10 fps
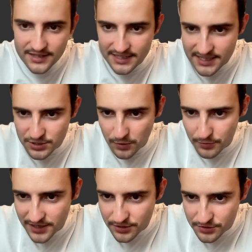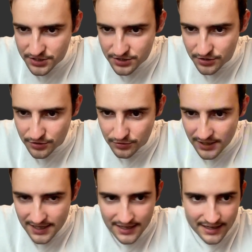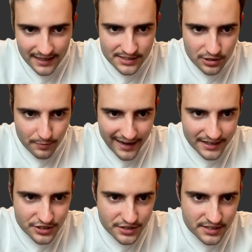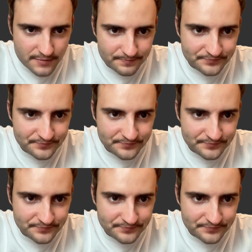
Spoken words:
This is what we use to install packages.